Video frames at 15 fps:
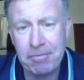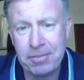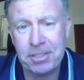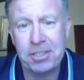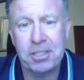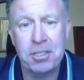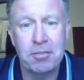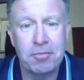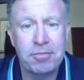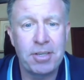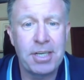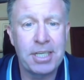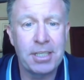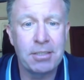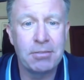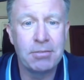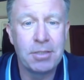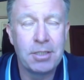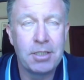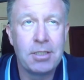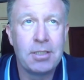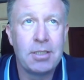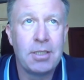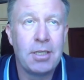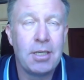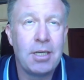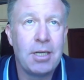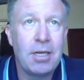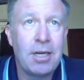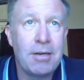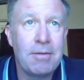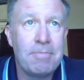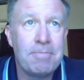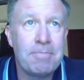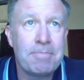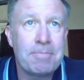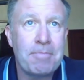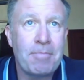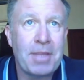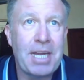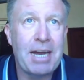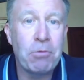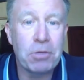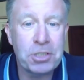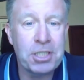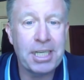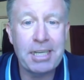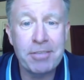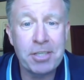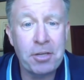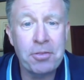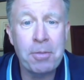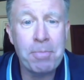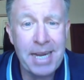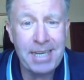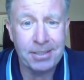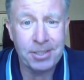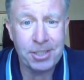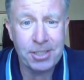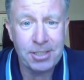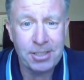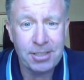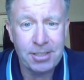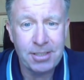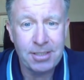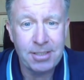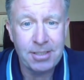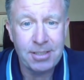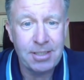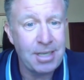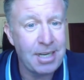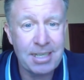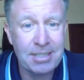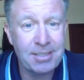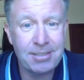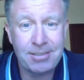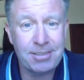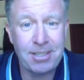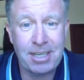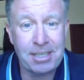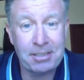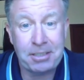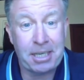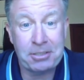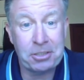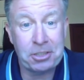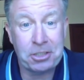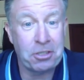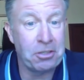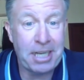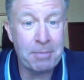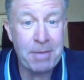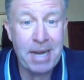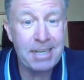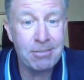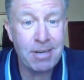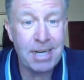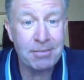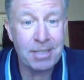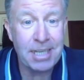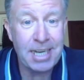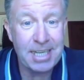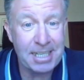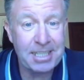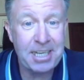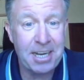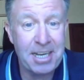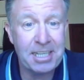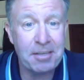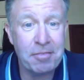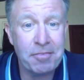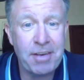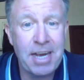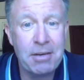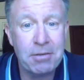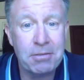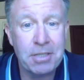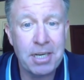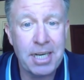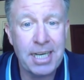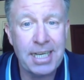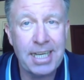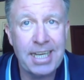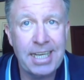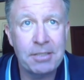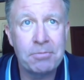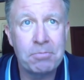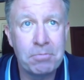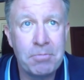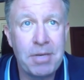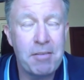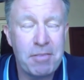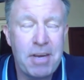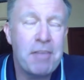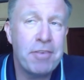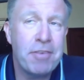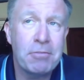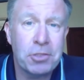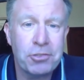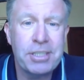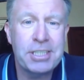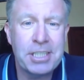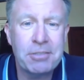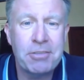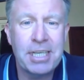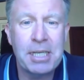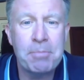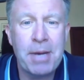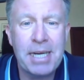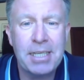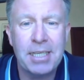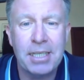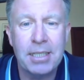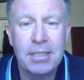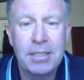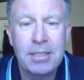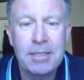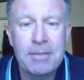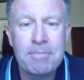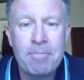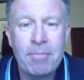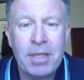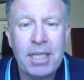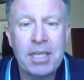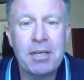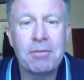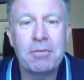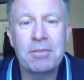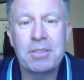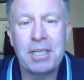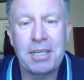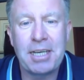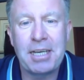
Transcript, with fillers: after the cup final, I wasn't even on the bench. I just couldn't get my head around it. And I kind of felt like I felt treated really badly. You know,